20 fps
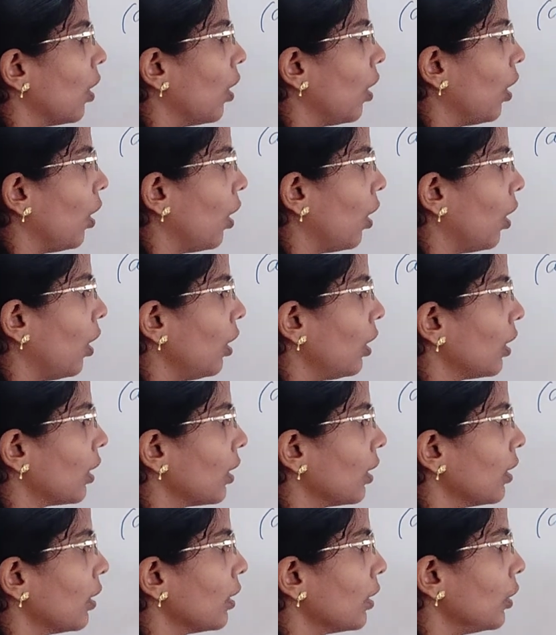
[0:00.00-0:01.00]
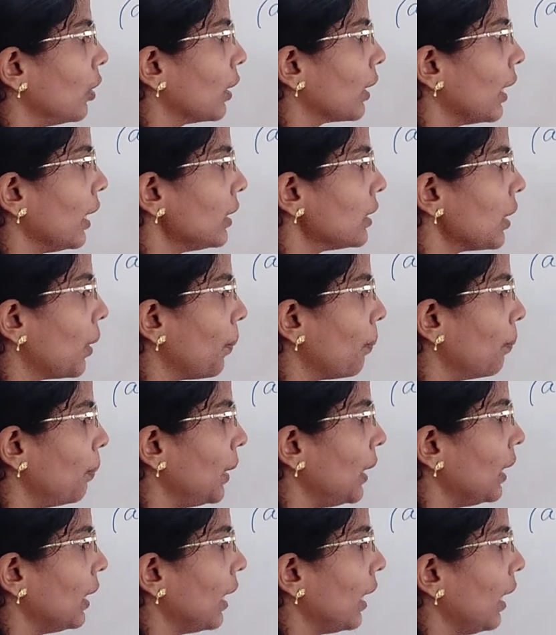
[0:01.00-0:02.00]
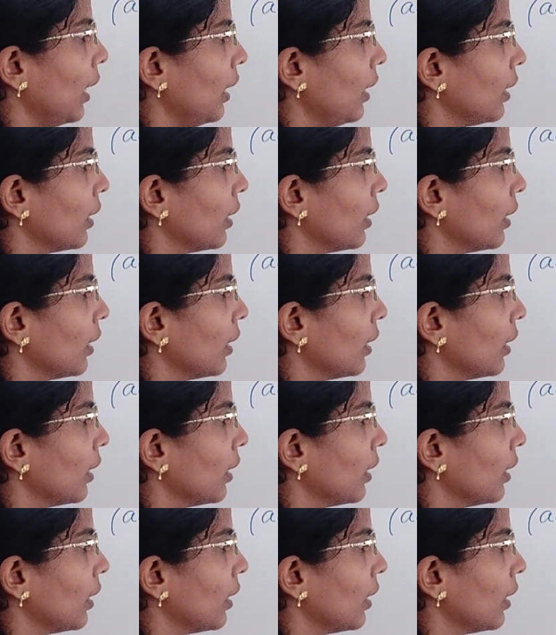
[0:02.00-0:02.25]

or you get BA